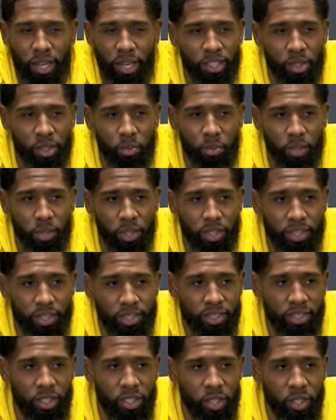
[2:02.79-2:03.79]
supporting,
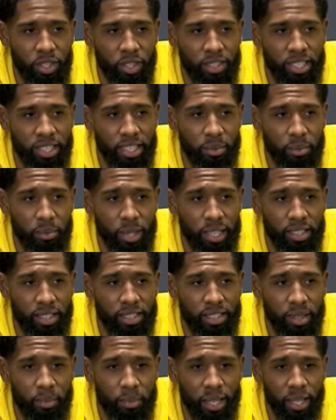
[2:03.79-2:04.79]
teammates.
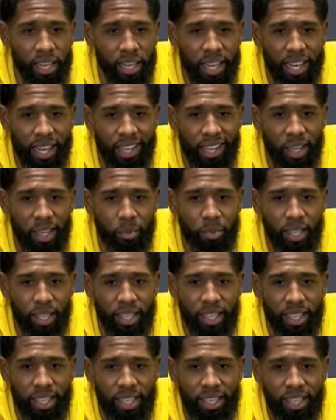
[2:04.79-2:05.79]
I mean, a highlight play
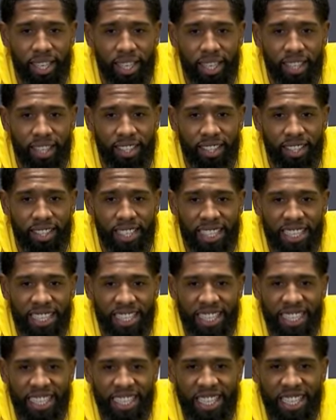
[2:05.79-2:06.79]
like that,
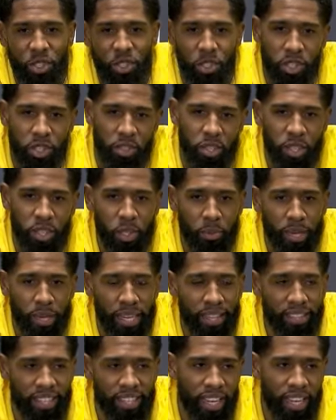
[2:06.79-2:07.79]
we go
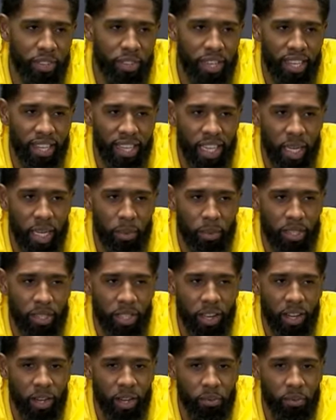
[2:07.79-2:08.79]
back after the game and
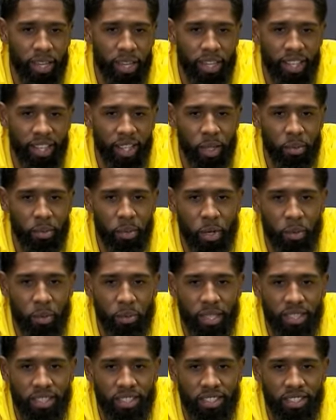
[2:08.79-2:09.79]
talk about it in the
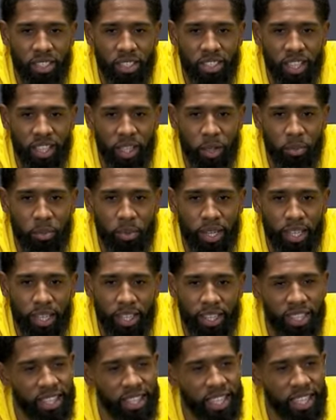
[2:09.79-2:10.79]
moment. You celebrate
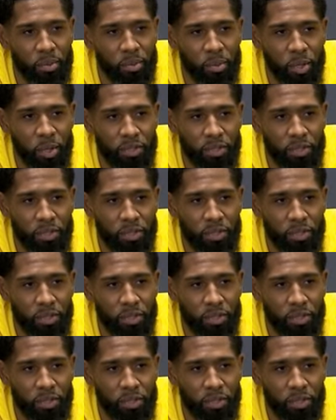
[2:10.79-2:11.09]
and then keep moving.